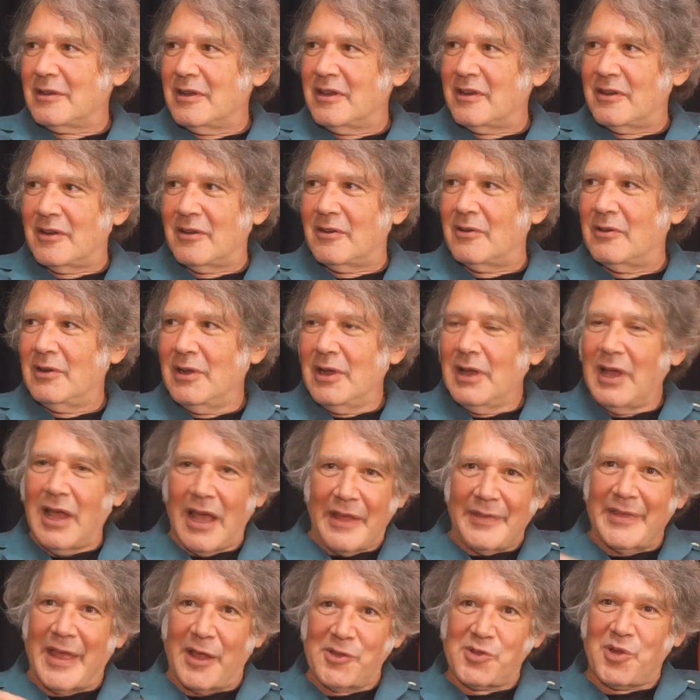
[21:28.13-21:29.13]
You know,
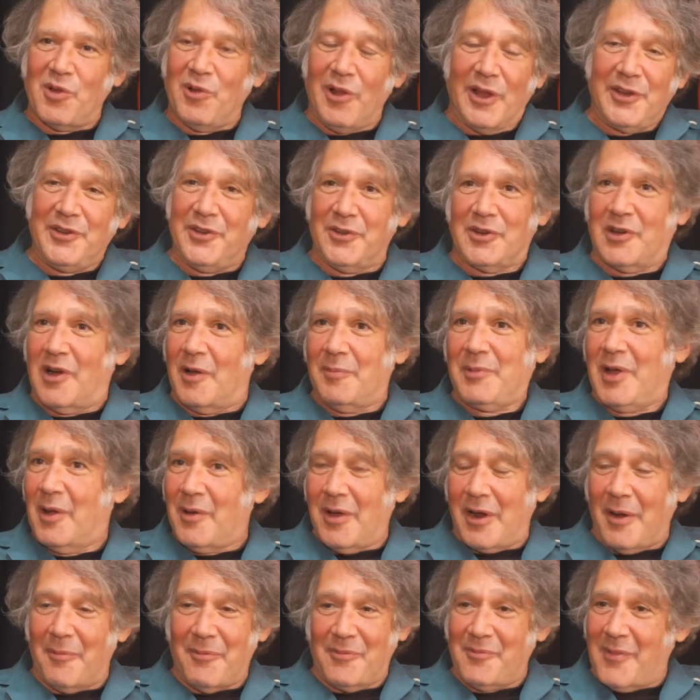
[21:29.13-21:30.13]
and that's all I do. I mean,
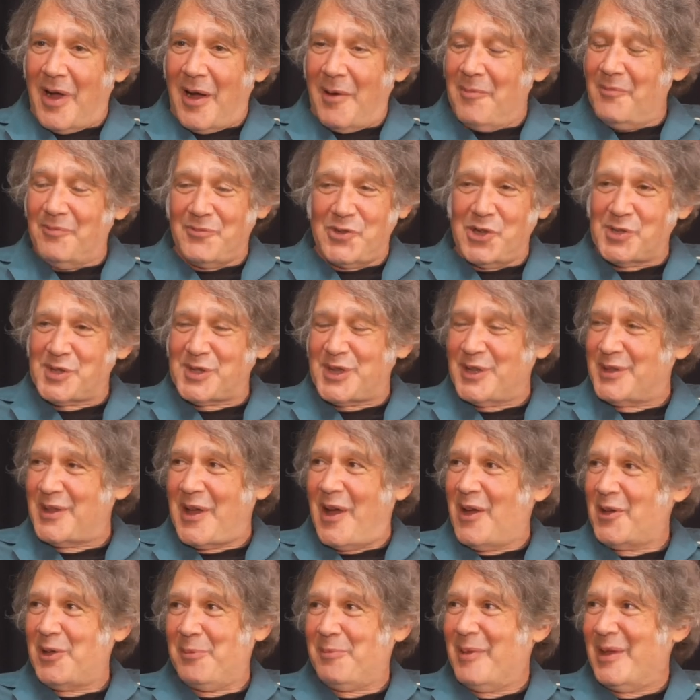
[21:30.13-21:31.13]
I'm I'm just a
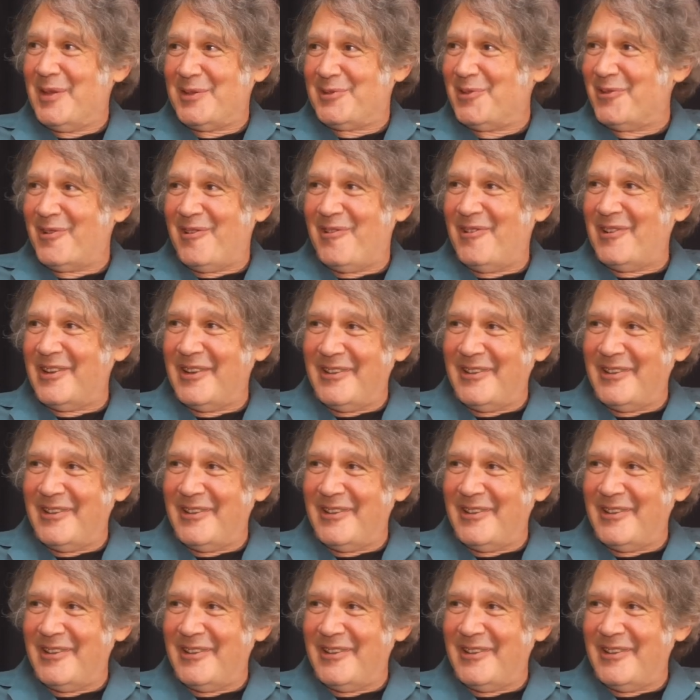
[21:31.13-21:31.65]
documenter.